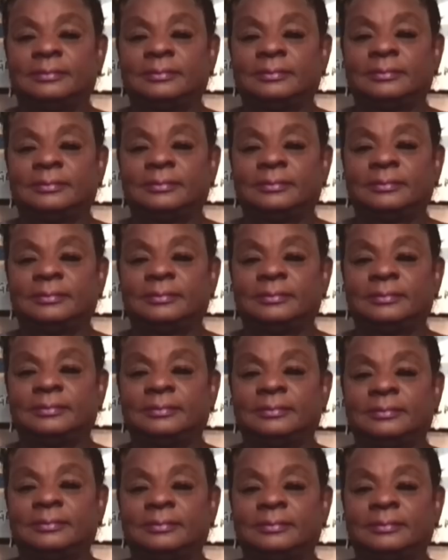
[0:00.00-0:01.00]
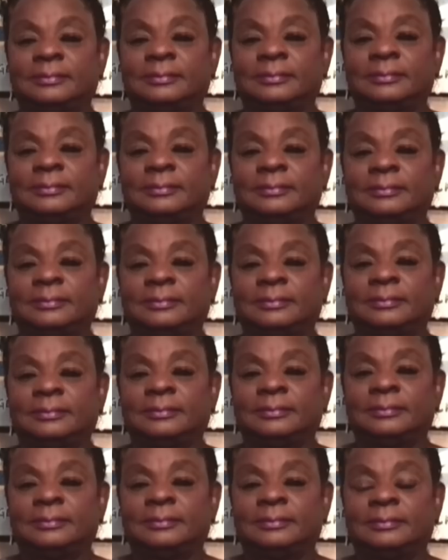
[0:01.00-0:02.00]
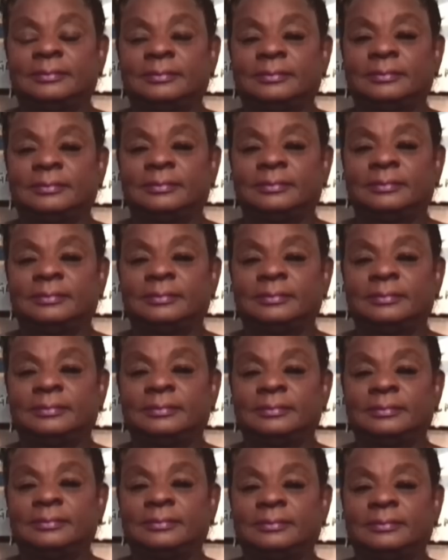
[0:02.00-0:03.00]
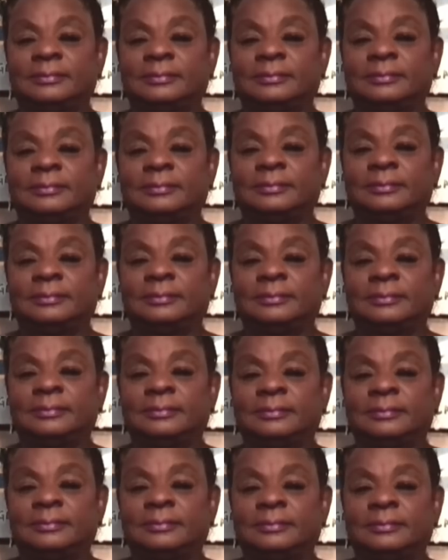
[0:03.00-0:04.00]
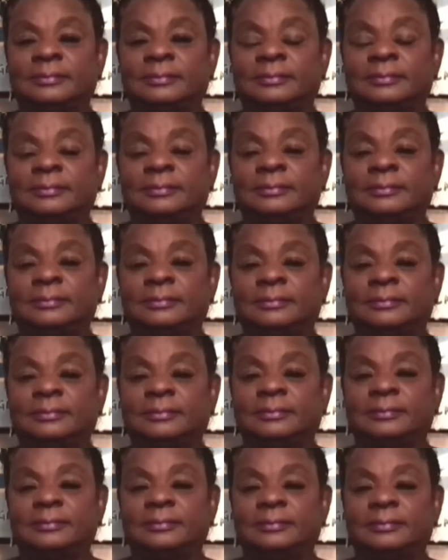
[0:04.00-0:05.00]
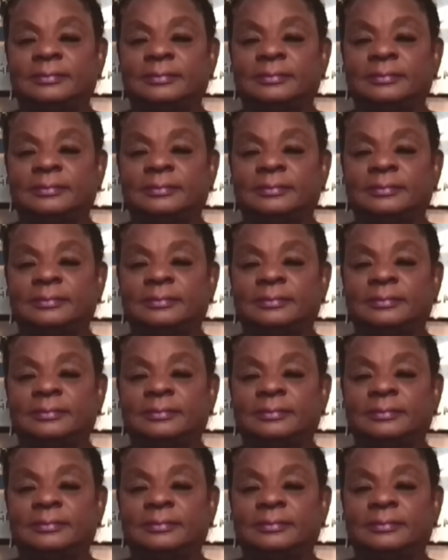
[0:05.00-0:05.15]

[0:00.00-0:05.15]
(silent)